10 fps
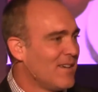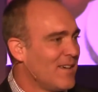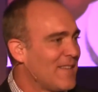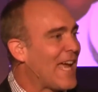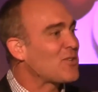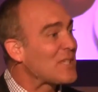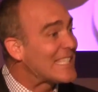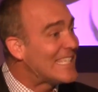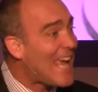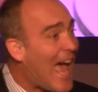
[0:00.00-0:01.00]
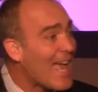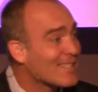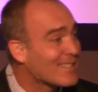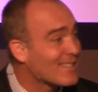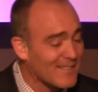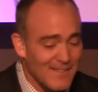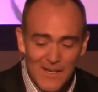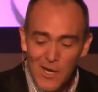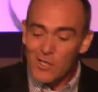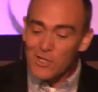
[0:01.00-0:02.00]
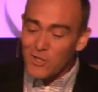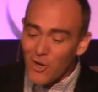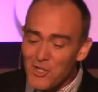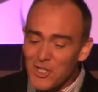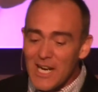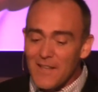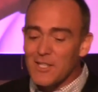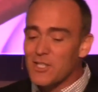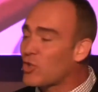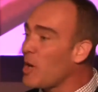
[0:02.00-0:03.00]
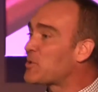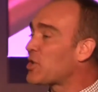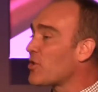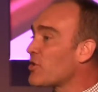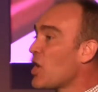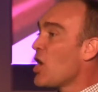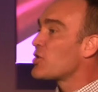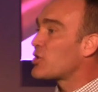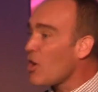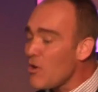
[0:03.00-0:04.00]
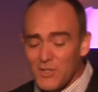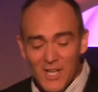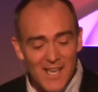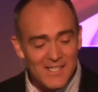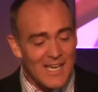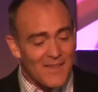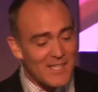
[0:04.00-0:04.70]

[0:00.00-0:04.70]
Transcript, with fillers: The answer is yes. Searching the scriptures shows us the